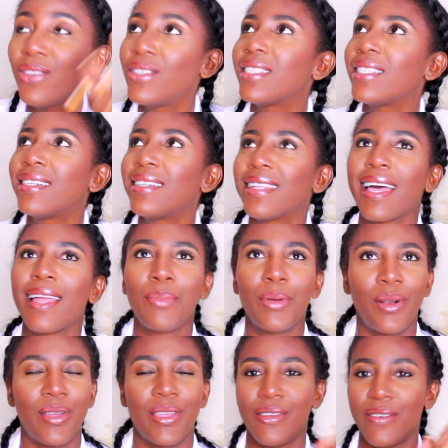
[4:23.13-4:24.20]
You just literally gotta
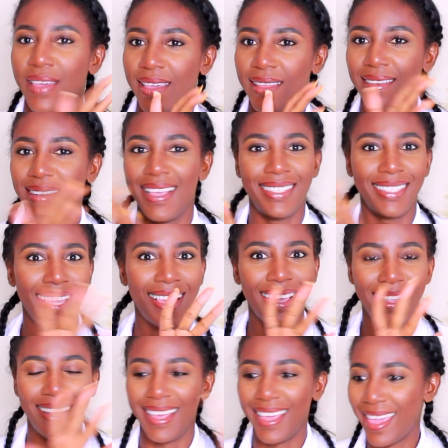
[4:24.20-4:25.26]
put it on your head. That's
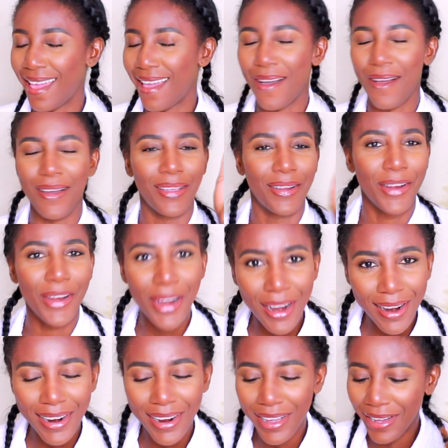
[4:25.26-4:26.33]
it. Like
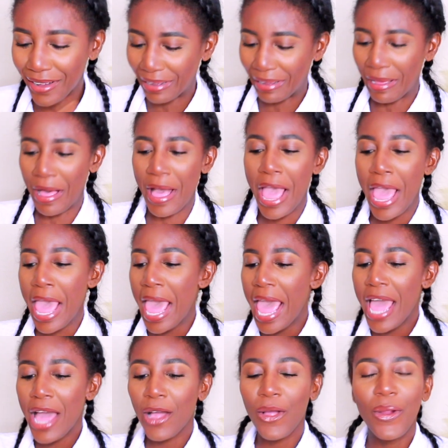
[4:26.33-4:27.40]
girl,
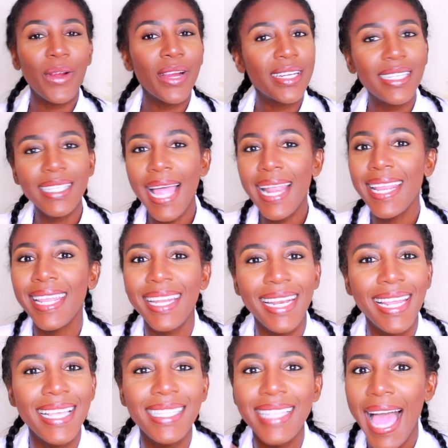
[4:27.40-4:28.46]
gorgeous. I
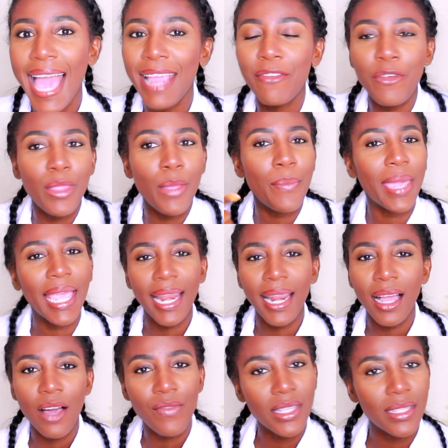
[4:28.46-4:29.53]
needed this like from the
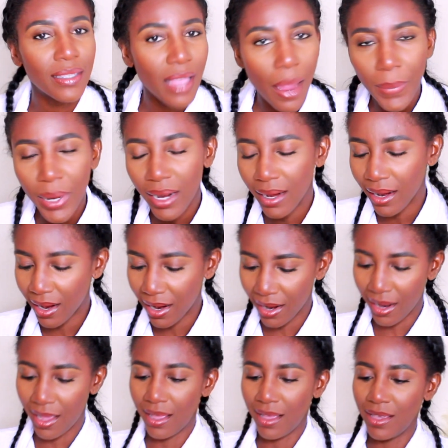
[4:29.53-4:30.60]
beginning of the summer,
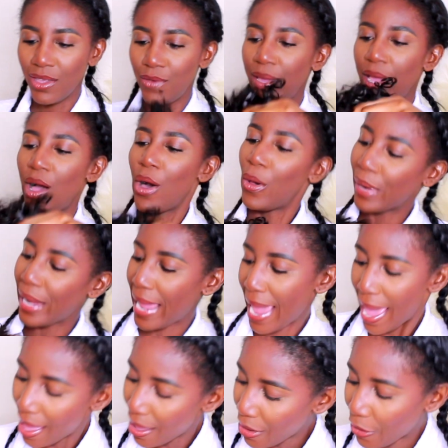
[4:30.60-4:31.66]
girl. You've been holding
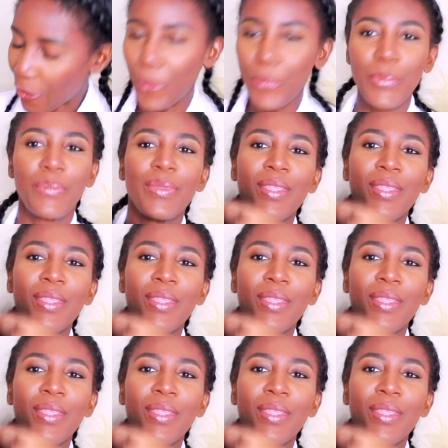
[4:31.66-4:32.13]
out.